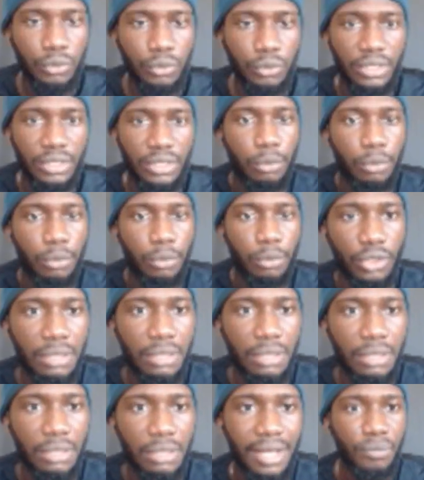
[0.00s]
I'll promote on
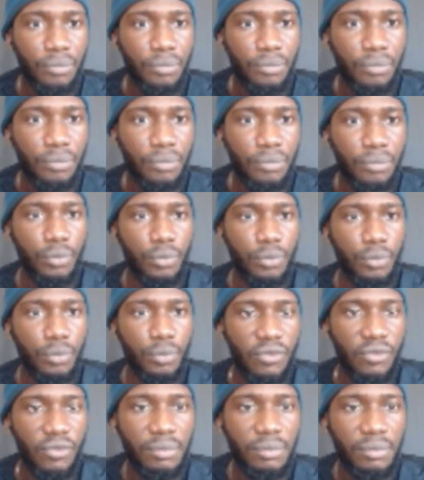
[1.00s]
ClickBank, they'll be
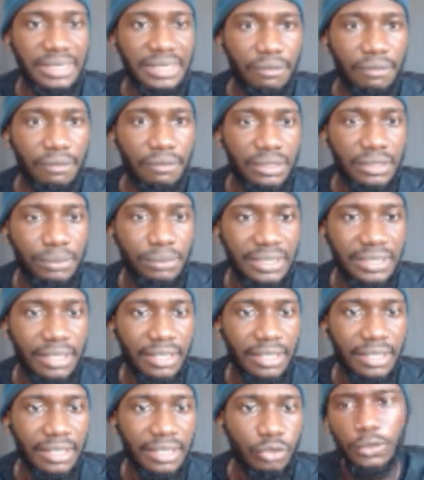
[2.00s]
giving me
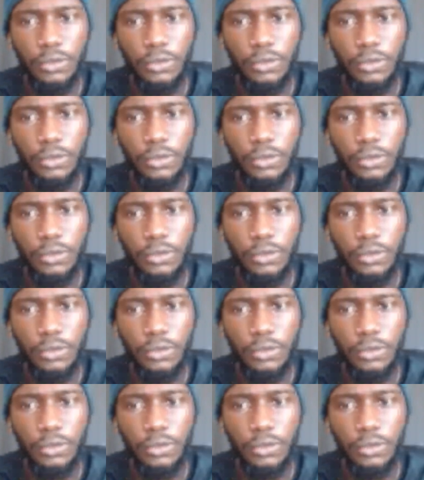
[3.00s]
70%.